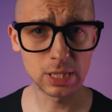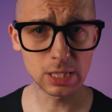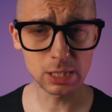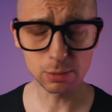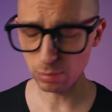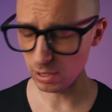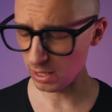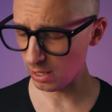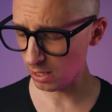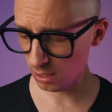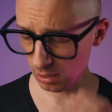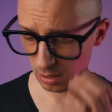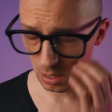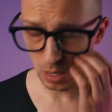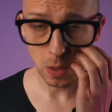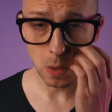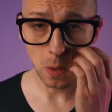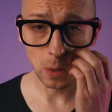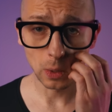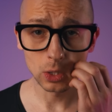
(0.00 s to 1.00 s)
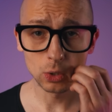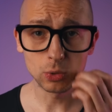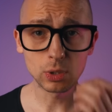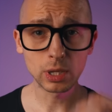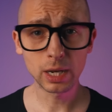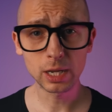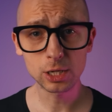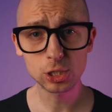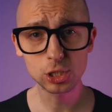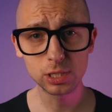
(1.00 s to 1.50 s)
display, you
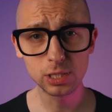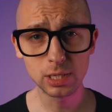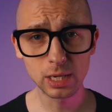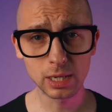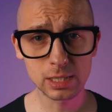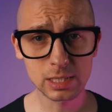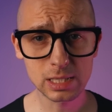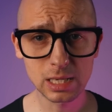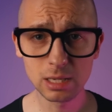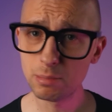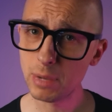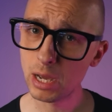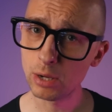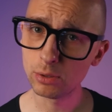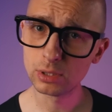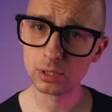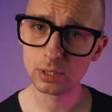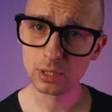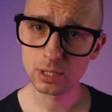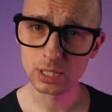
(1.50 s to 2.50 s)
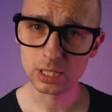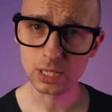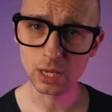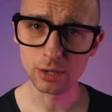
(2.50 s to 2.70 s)
can actually nicely mount this